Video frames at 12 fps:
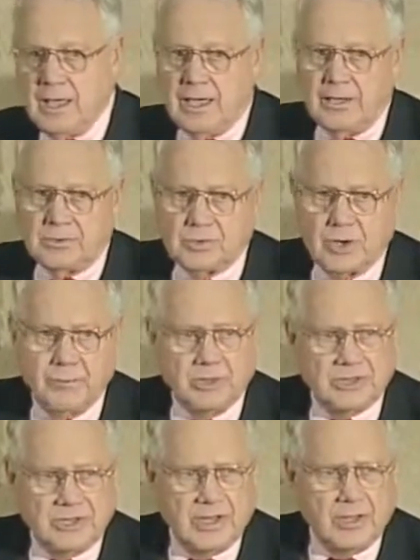I
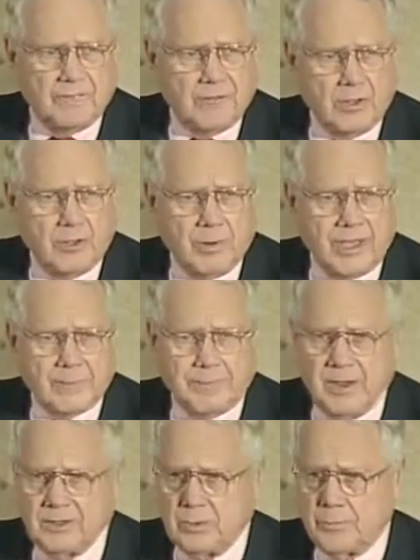attribute the downfall of the Black
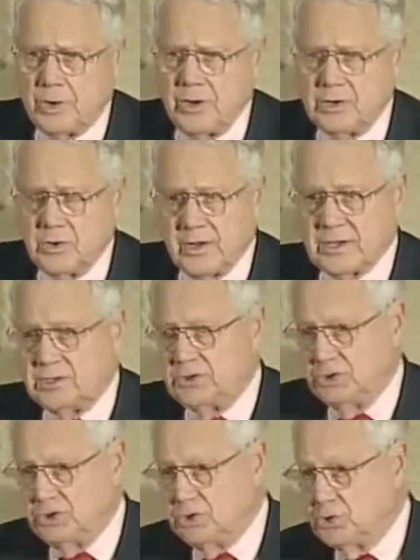Panther Party directly
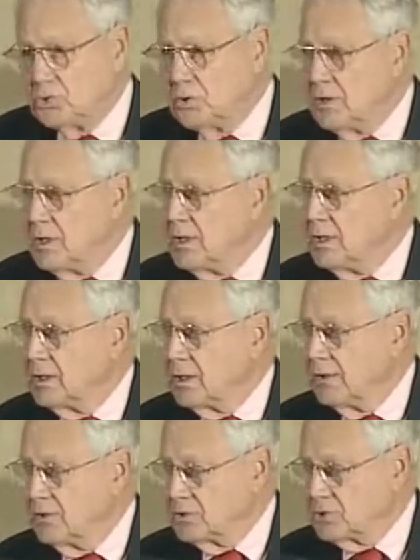to you
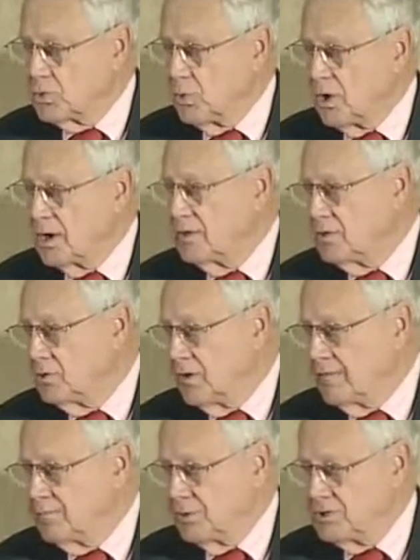and your squad in the New
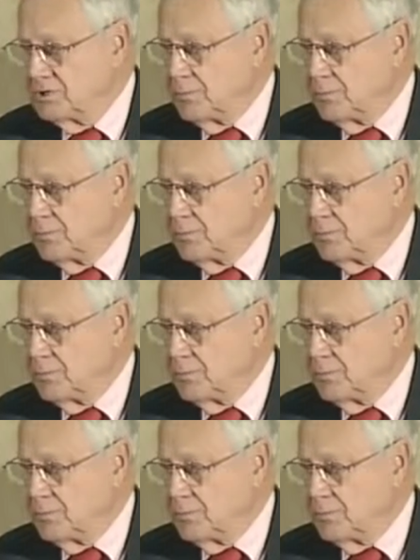Haven Police